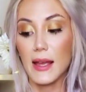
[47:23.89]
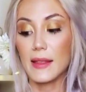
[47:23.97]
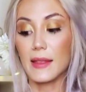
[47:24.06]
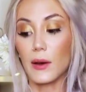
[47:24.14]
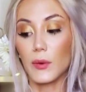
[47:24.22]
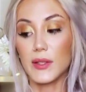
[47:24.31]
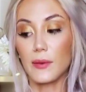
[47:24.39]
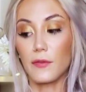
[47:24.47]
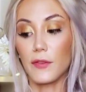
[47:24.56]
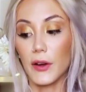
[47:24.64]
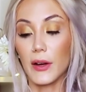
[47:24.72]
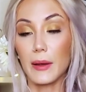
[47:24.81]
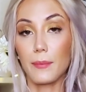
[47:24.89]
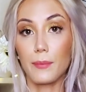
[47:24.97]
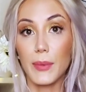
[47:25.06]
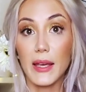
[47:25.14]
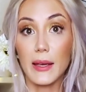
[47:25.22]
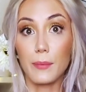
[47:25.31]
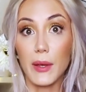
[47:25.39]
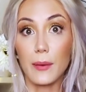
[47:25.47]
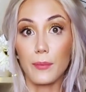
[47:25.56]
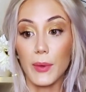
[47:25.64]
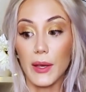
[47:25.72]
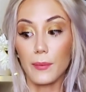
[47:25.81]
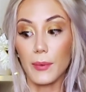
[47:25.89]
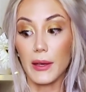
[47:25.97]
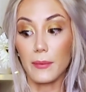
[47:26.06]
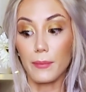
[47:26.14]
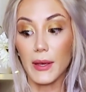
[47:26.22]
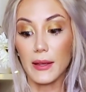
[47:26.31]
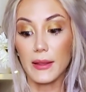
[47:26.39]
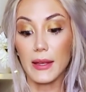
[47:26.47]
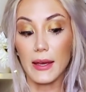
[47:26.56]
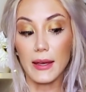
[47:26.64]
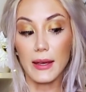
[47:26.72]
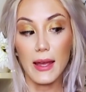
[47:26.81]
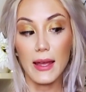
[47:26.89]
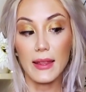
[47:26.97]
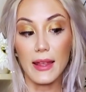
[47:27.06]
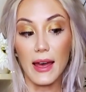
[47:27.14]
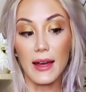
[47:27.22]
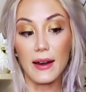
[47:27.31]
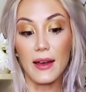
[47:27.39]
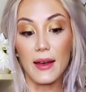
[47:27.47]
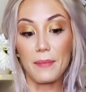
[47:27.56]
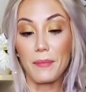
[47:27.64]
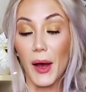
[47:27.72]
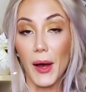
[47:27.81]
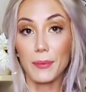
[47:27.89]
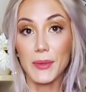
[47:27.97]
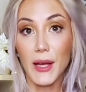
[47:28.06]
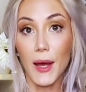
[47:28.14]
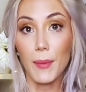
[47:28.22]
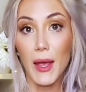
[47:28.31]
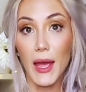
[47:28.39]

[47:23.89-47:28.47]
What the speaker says: That was a very big thing that popped up.